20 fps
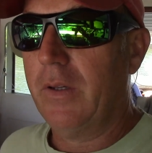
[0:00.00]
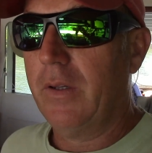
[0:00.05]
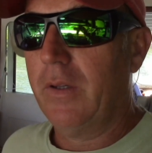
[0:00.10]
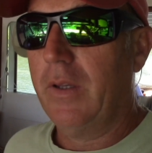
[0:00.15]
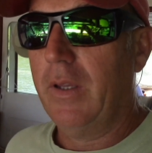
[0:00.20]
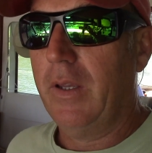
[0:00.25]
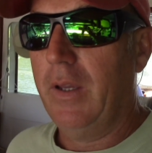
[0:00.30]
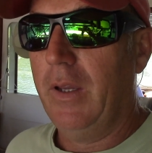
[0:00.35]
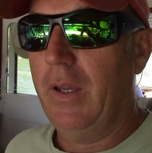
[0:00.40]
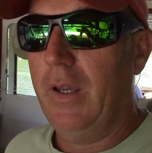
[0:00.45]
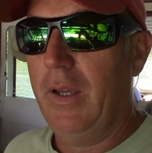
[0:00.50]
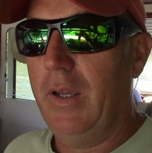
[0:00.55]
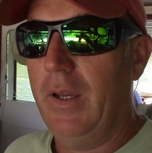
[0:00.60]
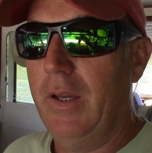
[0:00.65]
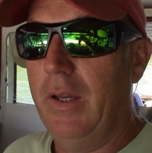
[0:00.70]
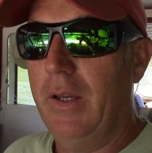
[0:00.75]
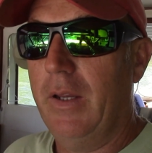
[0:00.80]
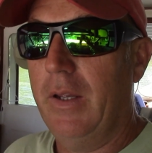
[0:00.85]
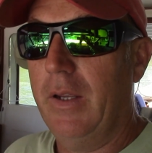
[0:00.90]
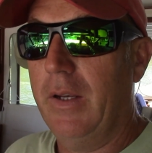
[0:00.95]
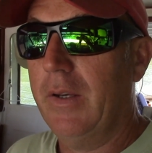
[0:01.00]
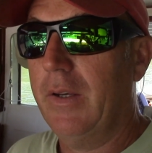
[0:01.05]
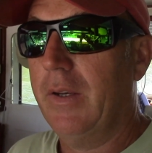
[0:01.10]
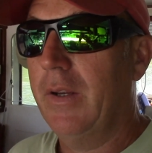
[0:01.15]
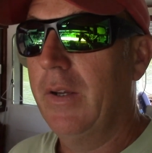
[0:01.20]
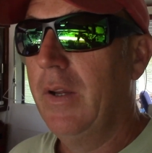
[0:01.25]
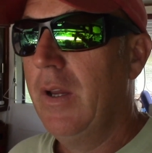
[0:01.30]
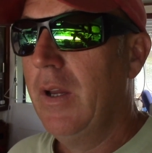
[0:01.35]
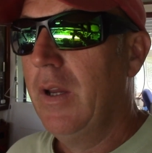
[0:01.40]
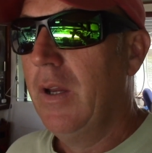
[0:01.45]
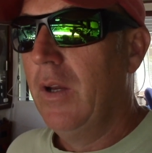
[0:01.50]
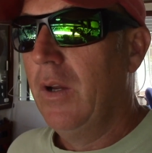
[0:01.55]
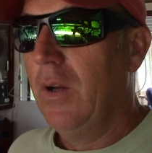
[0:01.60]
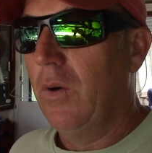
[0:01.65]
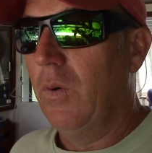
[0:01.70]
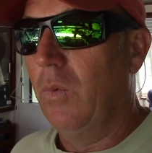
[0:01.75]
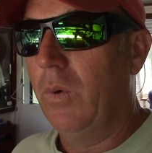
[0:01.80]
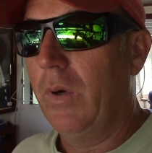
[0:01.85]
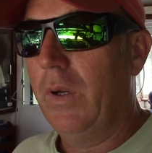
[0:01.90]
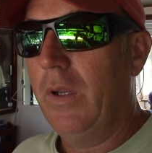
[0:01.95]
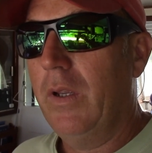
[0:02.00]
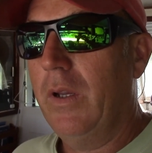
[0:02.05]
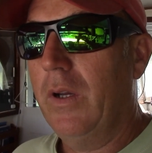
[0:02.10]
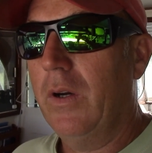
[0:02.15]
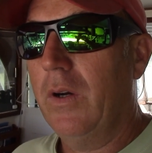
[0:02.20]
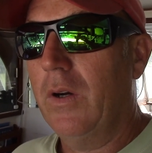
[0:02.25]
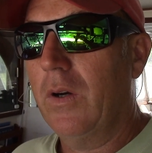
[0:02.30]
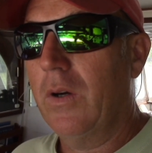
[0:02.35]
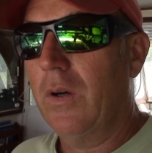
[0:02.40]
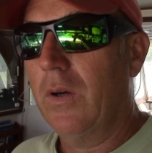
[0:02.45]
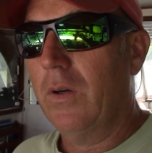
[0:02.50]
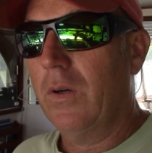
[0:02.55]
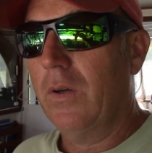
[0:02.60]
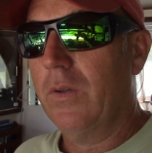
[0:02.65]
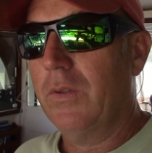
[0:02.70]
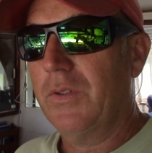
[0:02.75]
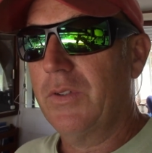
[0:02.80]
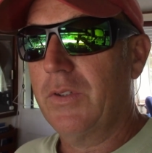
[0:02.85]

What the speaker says: and we are